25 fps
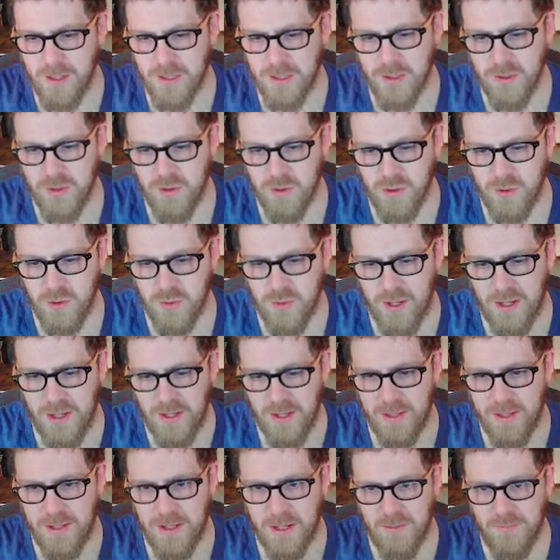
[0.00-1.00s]
to do
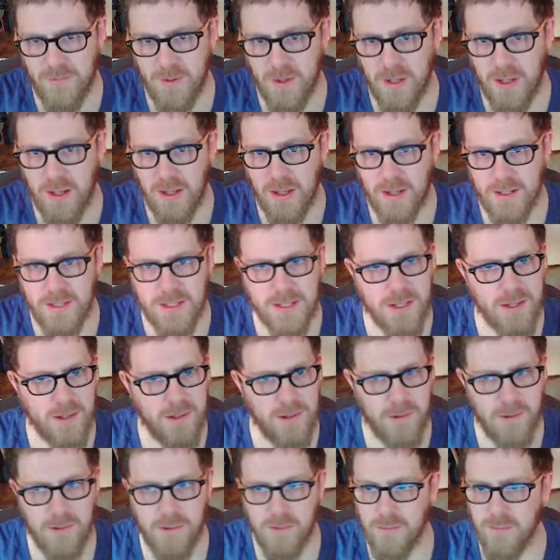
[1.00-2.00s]
another
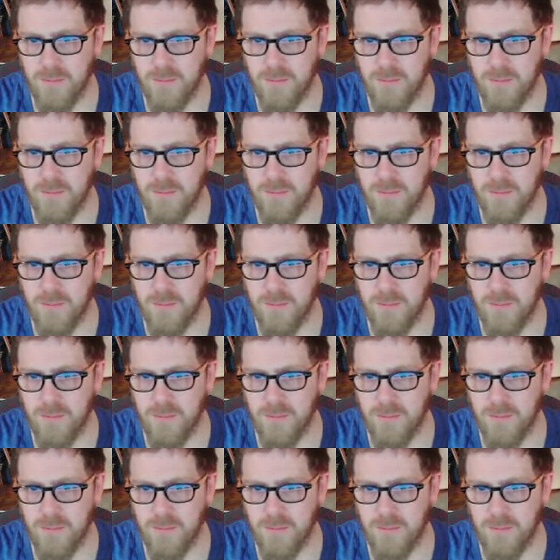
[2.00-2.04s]
article.